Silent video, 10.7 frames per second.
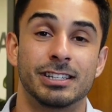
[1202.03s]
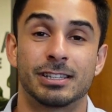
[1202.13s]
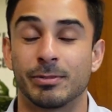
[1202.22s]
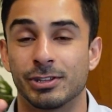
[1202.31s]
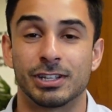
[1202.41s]

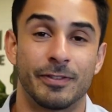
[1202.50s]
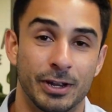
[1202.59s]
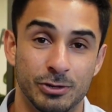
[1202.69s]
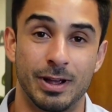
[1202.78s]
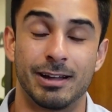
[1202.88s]
some of the stuff
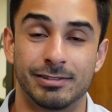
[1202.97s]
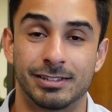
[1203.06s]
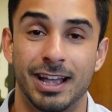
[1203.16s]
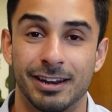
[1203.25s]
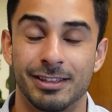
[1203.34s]
I do
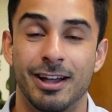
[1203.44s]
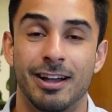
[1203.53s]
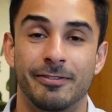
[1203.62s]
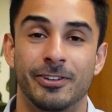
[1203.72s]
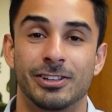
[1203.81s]
outside of the
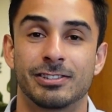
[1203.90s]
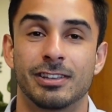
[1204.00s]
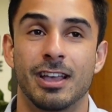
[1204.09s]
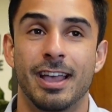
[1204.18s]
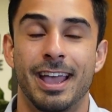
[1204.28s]

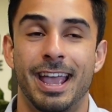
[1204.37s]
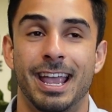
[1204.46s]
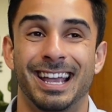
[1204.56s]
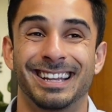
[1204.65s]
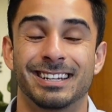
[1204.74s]
office
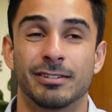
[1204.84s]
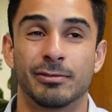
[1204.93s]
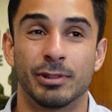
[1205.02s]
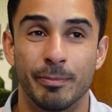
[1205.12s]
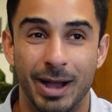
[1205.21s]
and
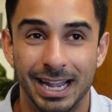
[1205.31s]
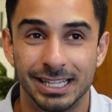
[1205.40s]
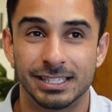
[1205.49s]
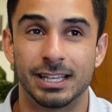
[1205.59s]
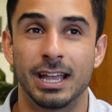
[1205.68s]
the
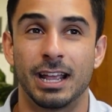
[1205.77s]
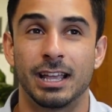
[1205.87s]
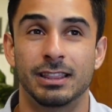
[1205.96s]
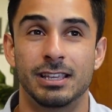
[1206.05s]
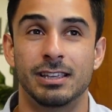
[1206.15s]
mindset
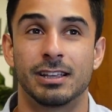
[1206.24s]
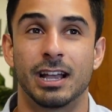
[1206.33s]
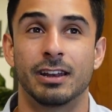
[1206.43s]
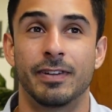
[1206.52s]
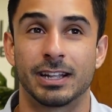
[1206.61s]
and the
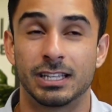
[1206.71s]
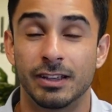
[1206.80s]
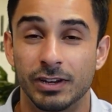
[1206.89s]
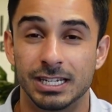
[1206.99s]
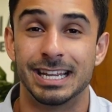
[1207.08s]
kind of
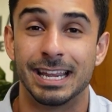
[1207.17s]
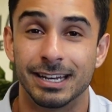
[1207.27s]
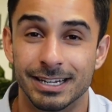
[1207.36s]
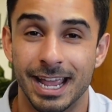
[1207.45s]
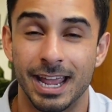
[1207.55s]
activity day
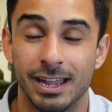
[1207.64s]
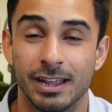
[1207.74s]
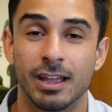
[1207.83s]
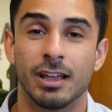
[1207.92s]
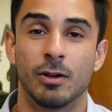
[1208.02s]
to
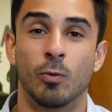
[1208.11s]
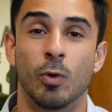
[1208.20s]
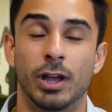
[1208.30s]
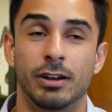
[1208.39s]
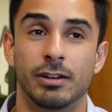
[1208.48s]
day,
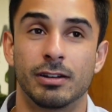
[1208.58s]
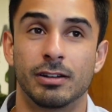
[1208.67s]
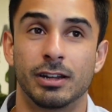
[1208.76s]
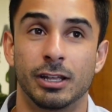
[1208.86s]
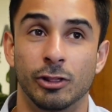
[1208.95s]
what
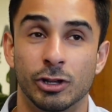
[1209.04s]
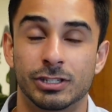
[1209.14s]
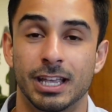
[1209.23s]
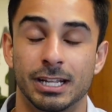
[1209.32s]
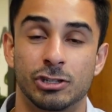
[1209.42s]
it
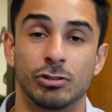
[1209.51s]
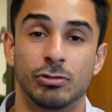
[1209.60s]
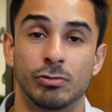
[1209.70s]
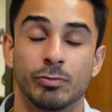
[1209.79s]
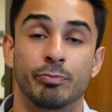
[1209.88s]
looks like
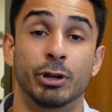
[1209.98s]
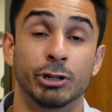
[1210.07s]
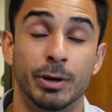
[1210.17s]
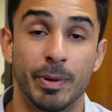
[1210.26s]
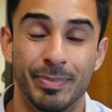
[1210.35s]
to
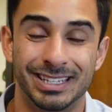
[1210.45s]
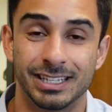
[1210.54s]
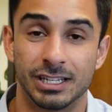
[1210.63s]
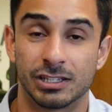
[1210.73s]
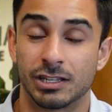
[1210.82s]
build up a
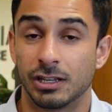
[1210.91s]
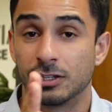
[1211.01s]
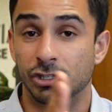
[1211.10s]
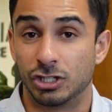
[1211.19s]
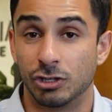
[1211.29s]
business
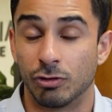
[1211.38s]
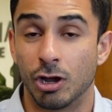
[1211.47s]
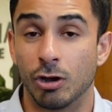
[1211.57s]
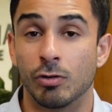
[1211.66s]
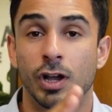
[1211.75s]

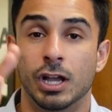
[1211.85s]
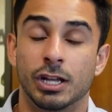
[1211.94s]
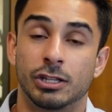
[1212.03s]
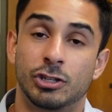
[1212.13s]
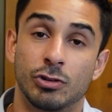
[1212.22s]
0
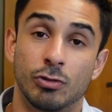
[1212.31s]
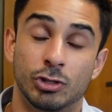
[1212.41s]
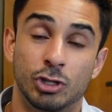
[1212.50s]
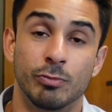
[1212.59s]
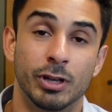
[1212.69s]
to
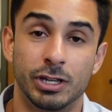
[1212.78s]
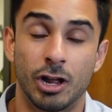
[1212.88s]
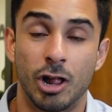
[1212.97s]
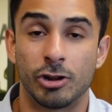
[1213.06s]
$2 million